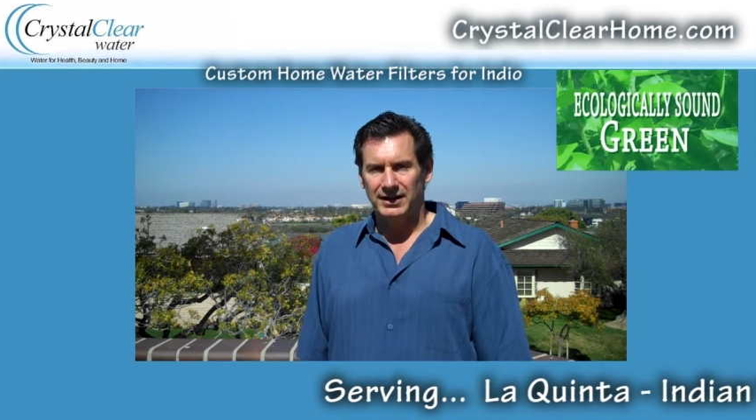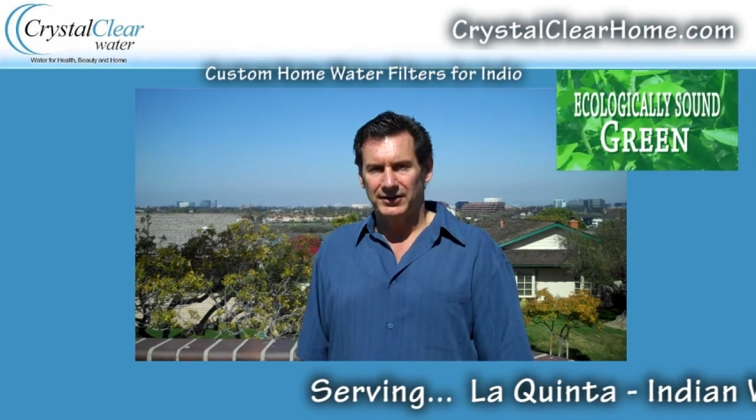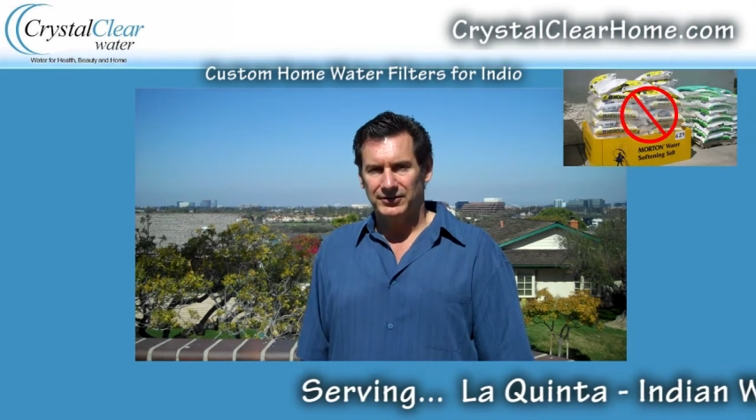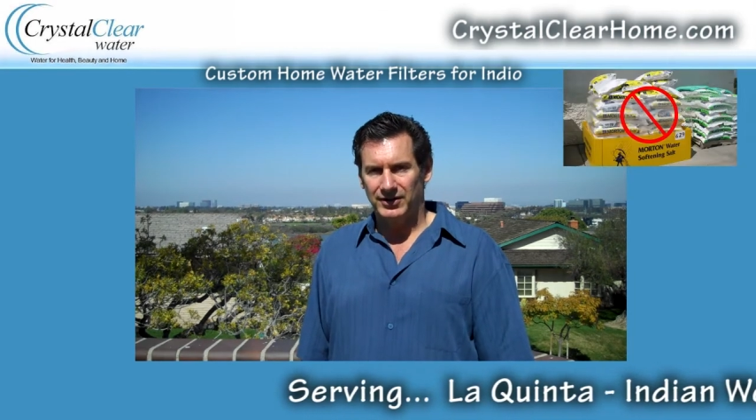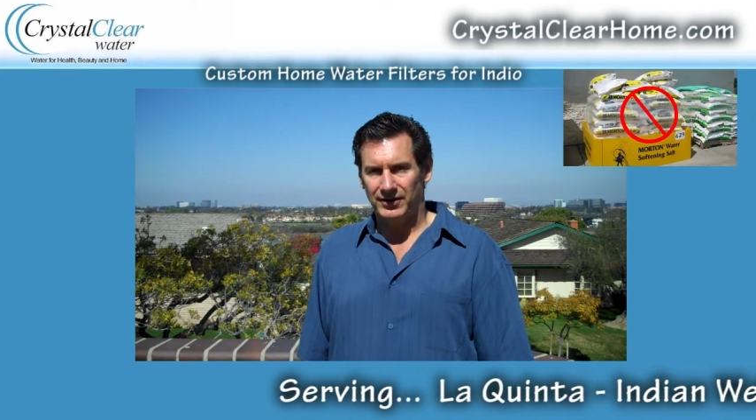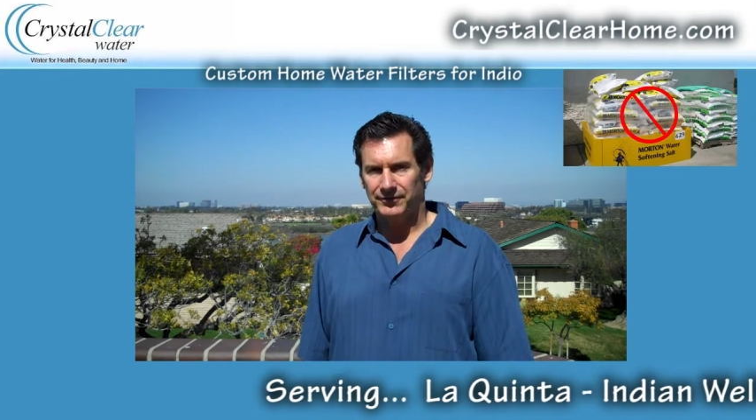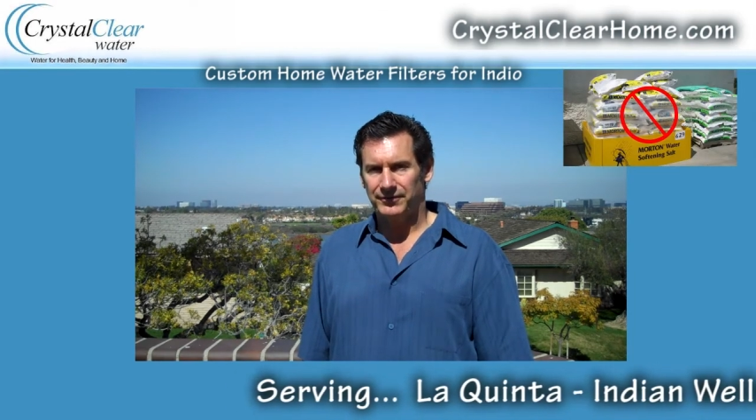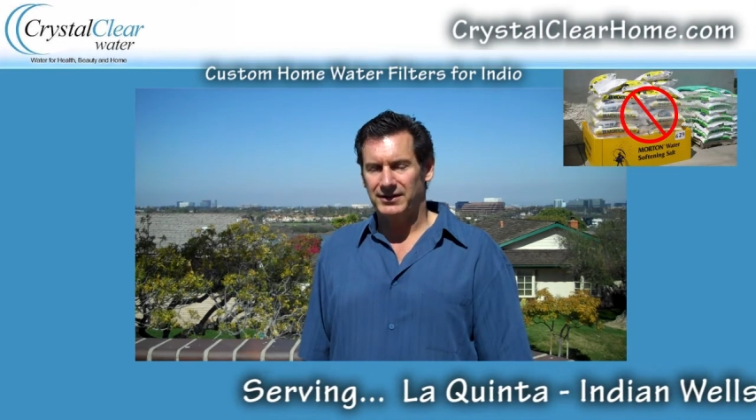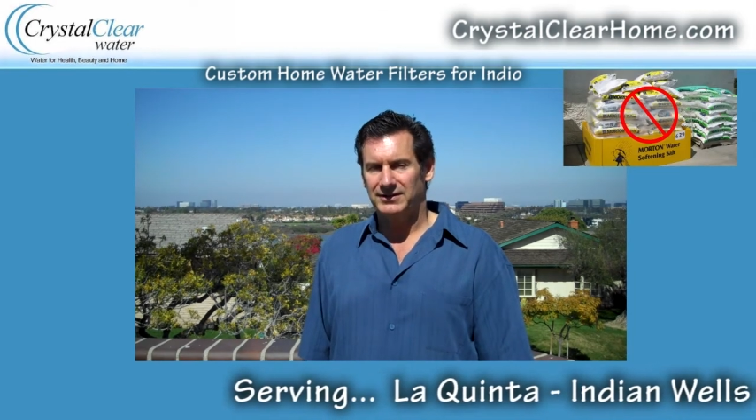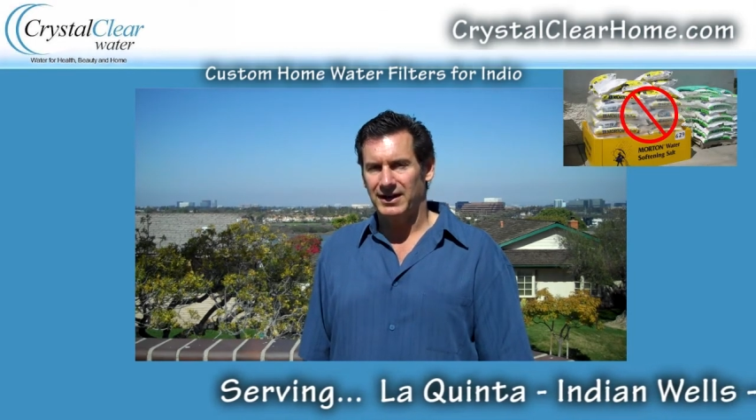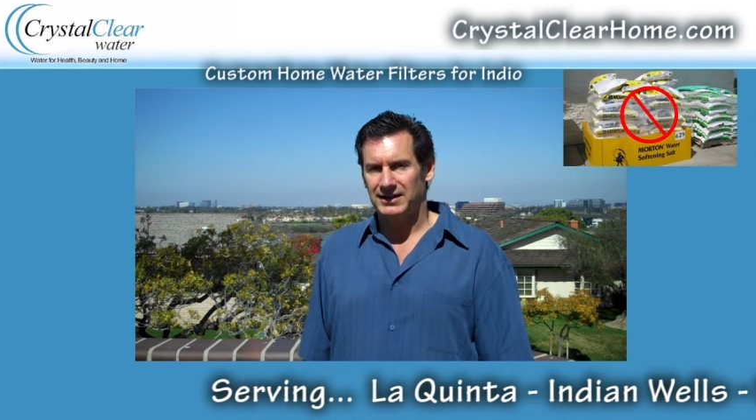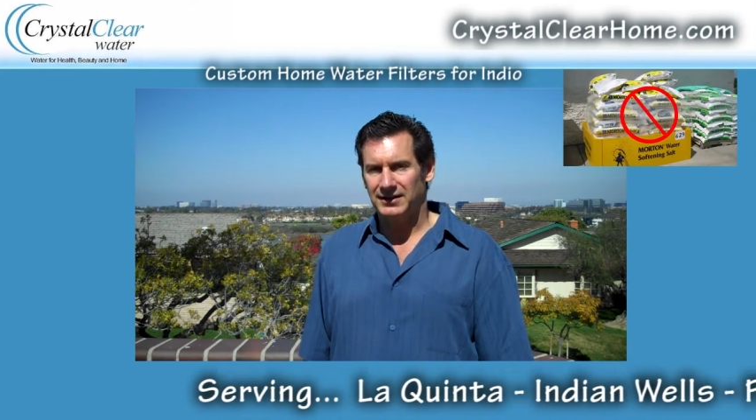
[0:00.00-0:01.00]
salt-free
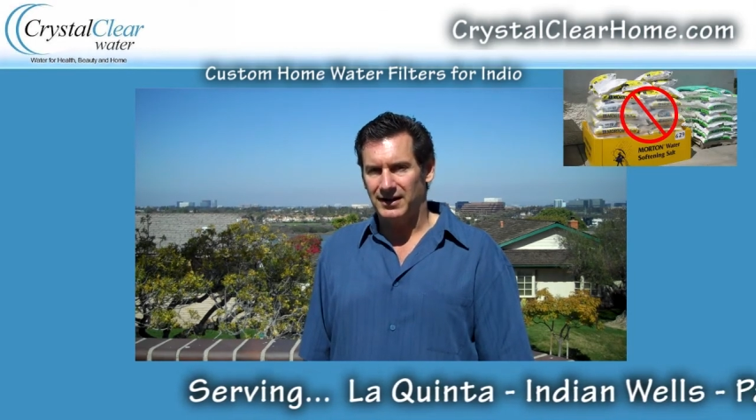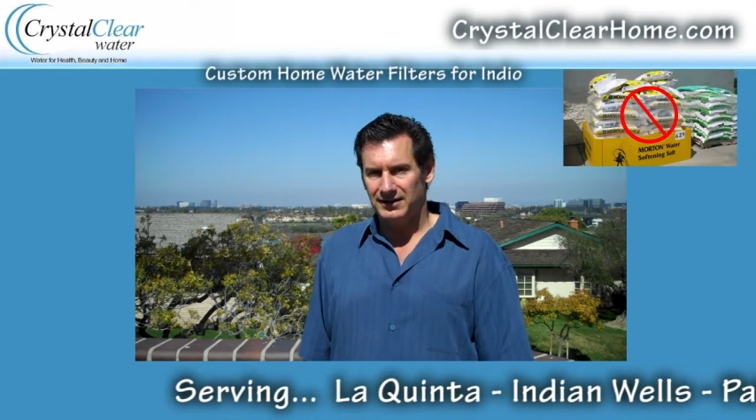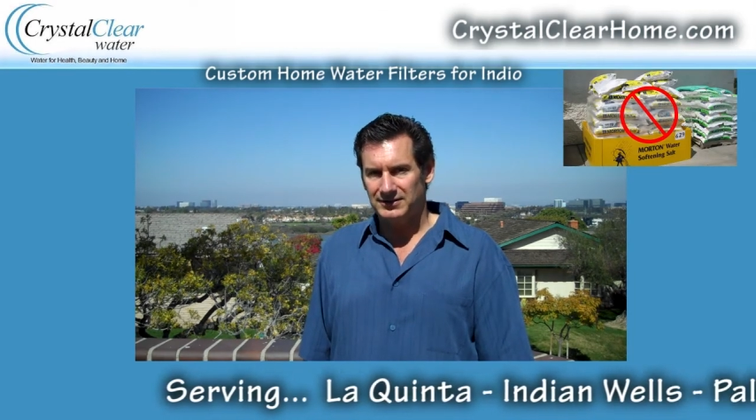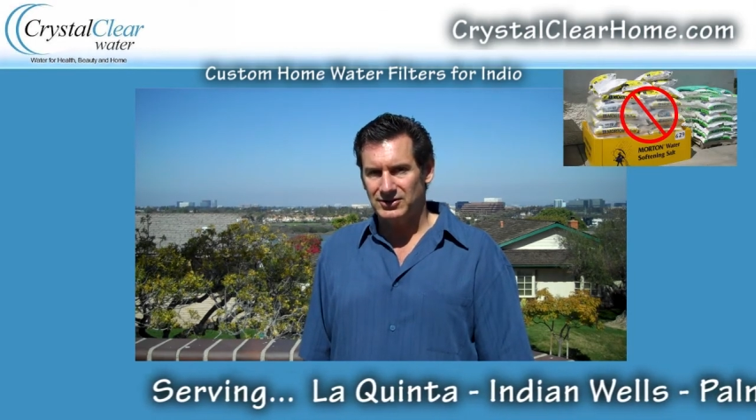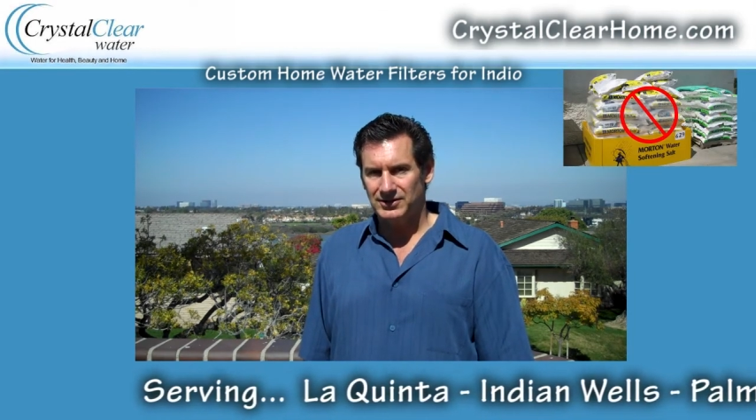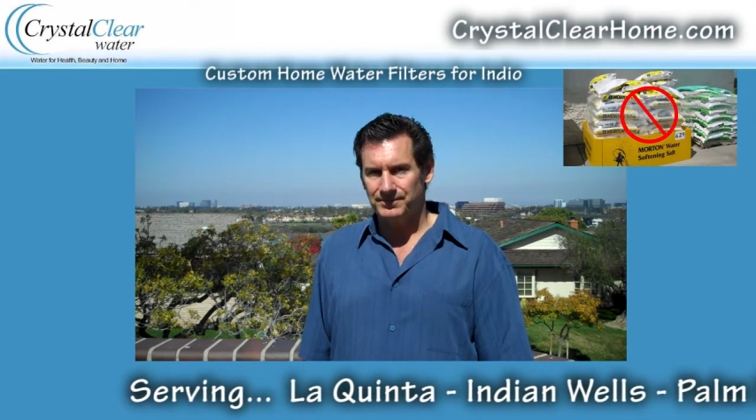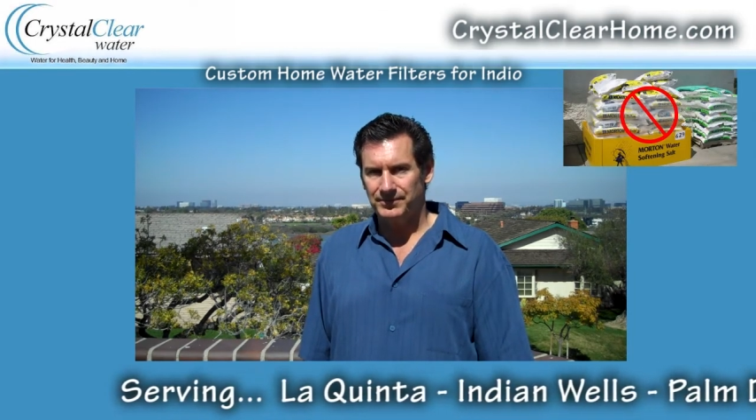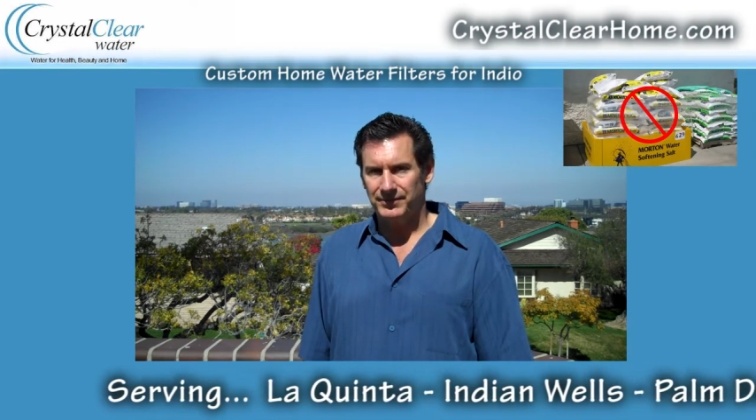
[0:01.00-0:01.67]
technology